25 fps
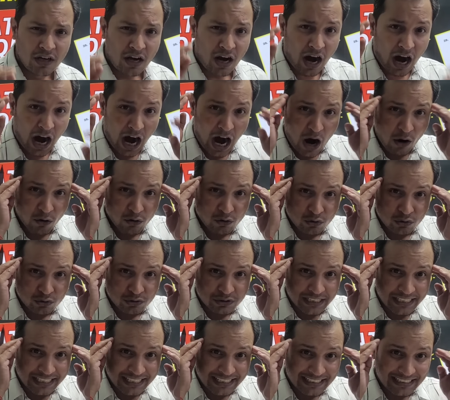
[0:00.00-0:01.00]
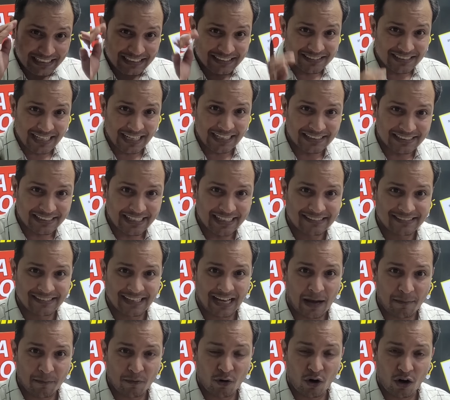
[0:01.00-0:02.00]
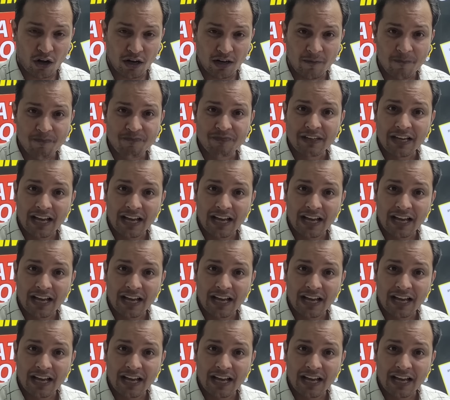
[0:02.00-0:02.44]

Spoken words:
how to think inside the exam hall